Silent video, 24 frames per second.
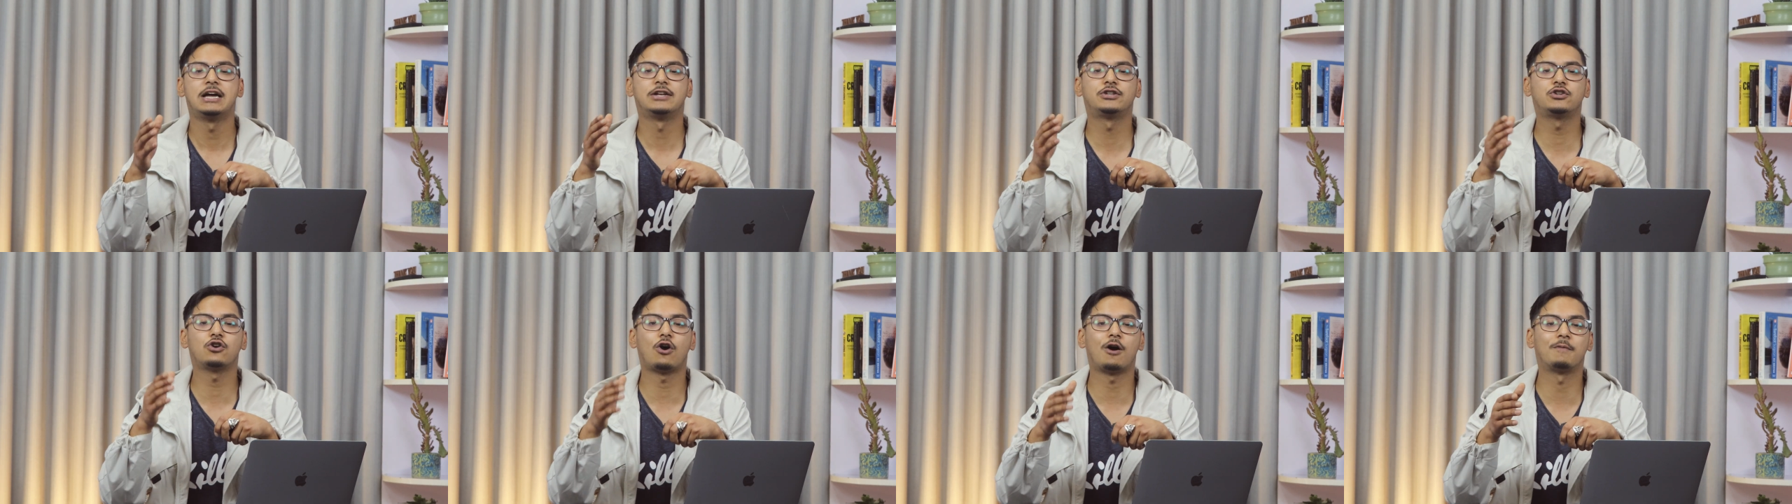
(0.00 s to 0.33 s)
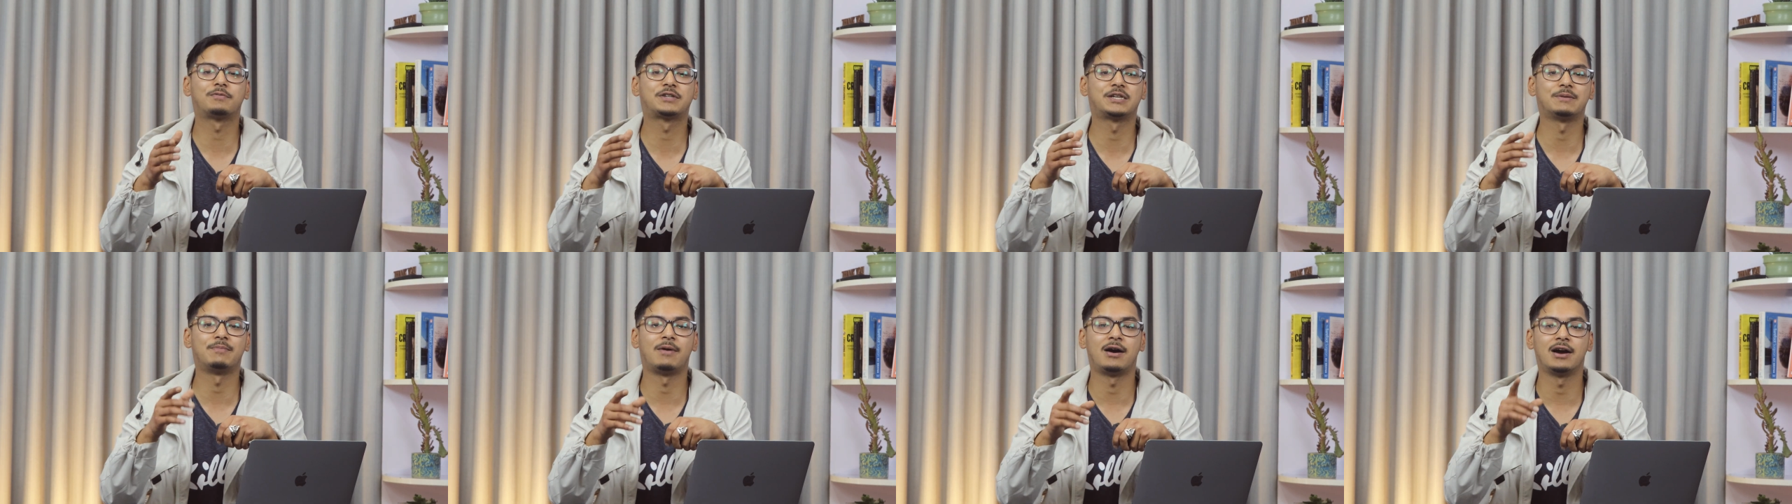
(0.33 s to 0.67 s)
to
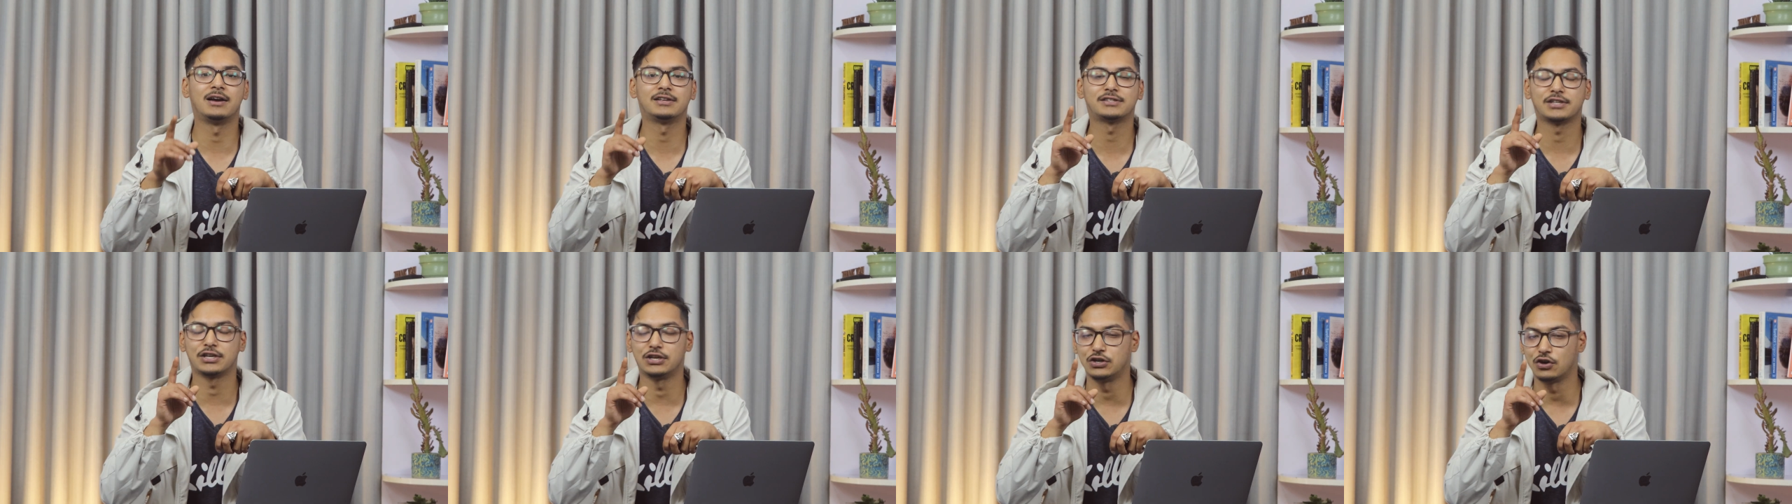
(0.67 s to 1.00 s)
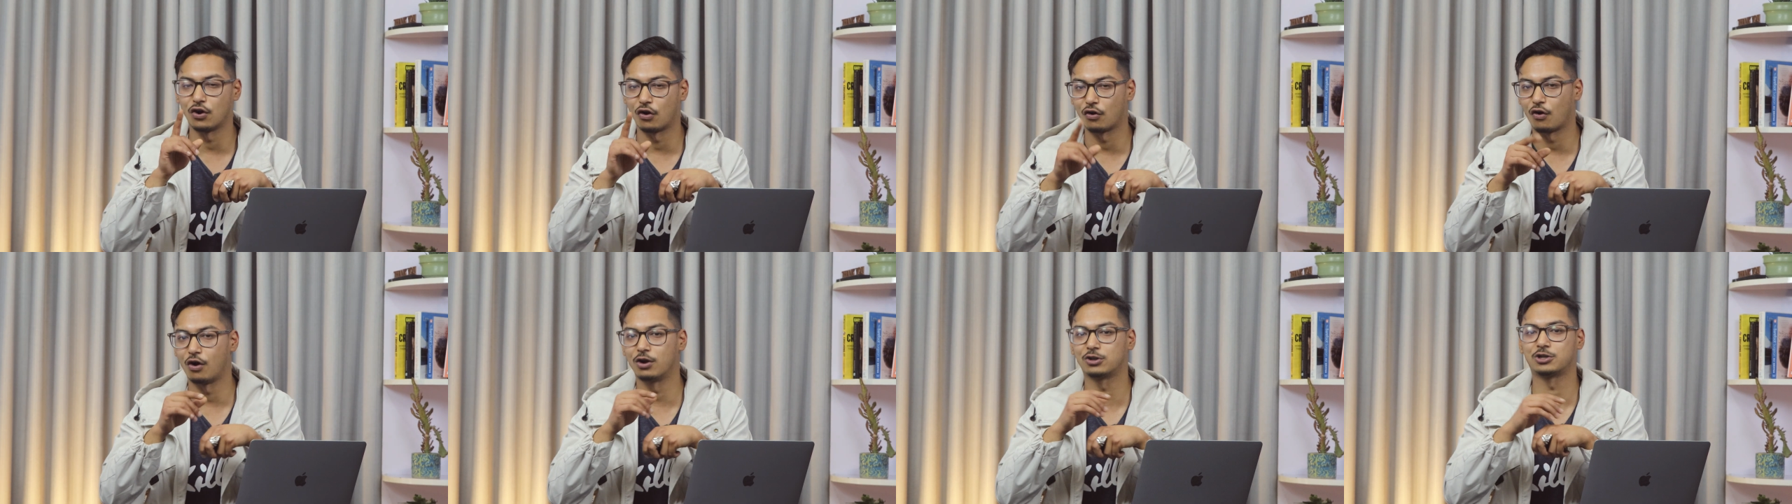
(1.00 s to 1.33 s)
optimize
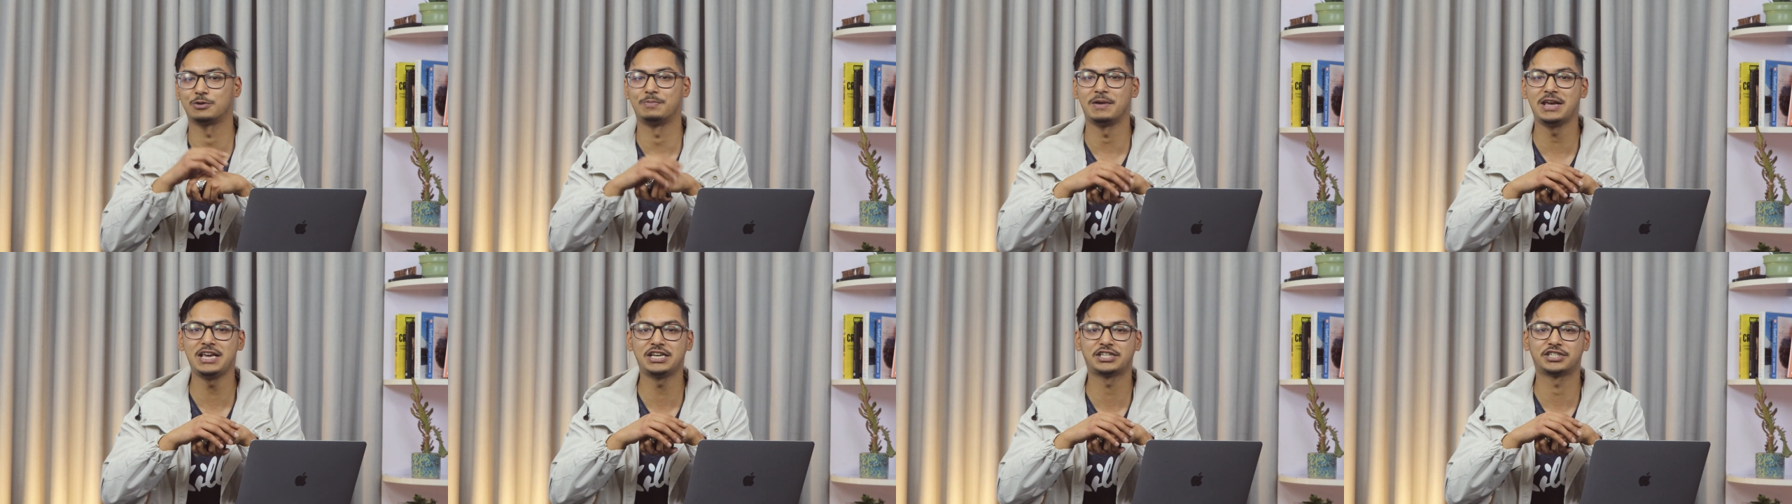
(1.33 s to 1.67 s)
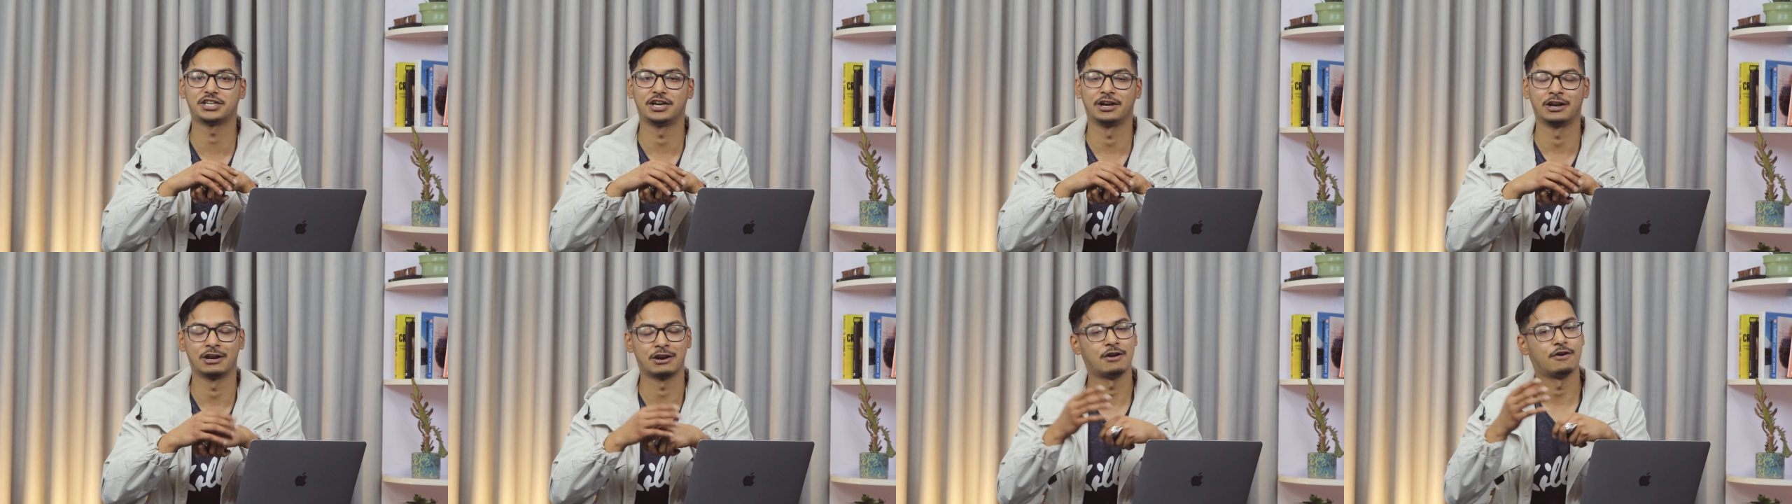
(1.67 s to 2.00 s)
your
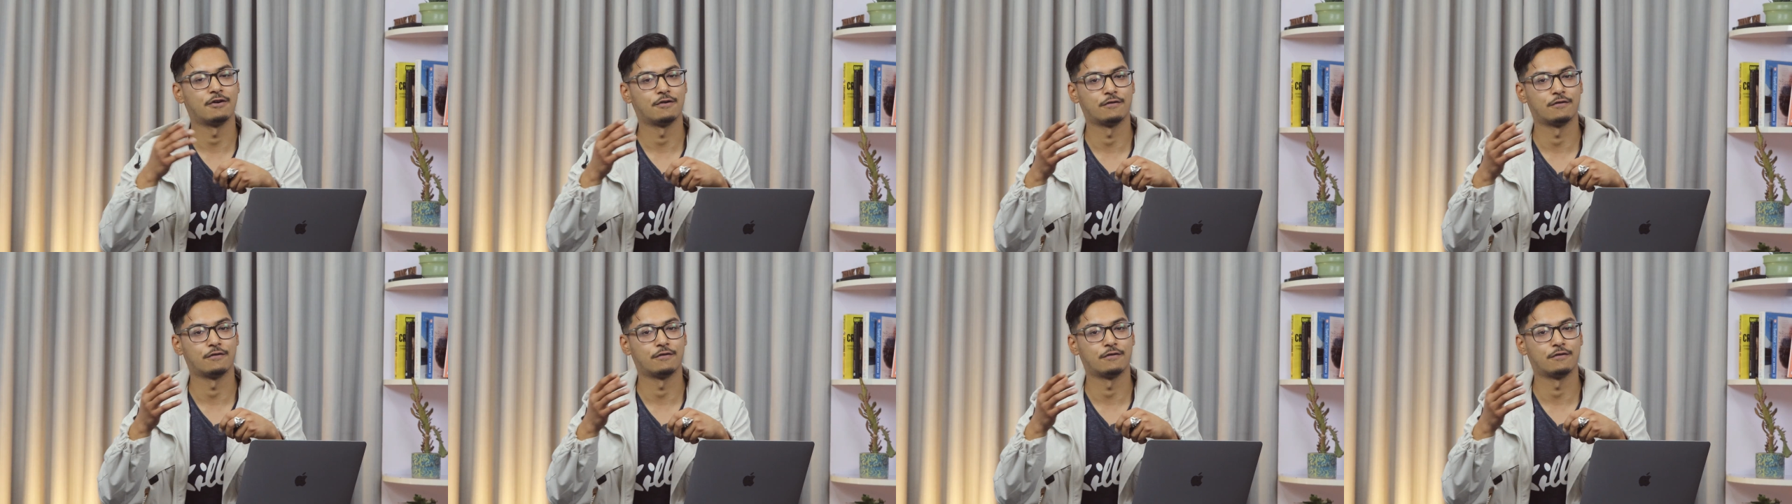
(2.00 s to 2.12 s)
automation.